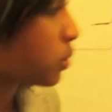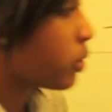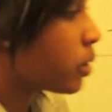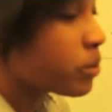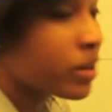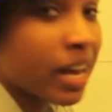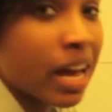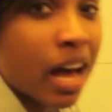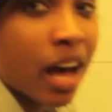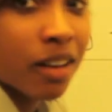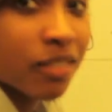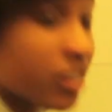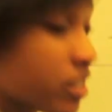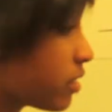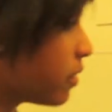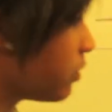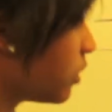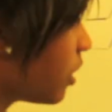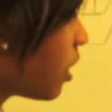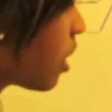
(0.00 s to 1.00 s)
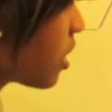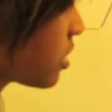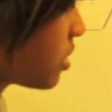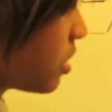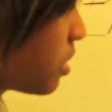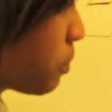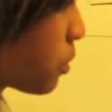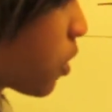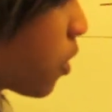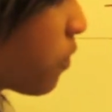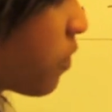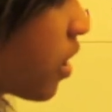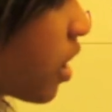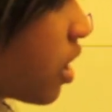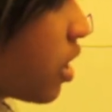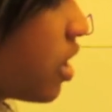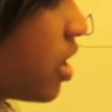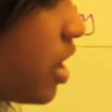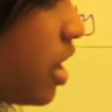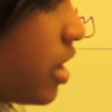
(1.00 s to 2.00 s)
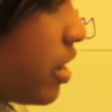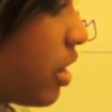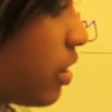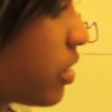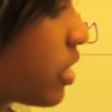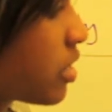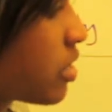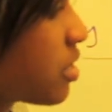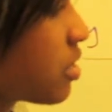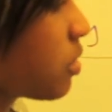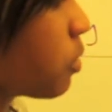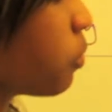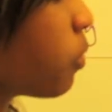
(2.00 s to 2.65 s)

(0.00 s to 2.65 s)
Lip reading: what we have is a velocity profile. Now this is the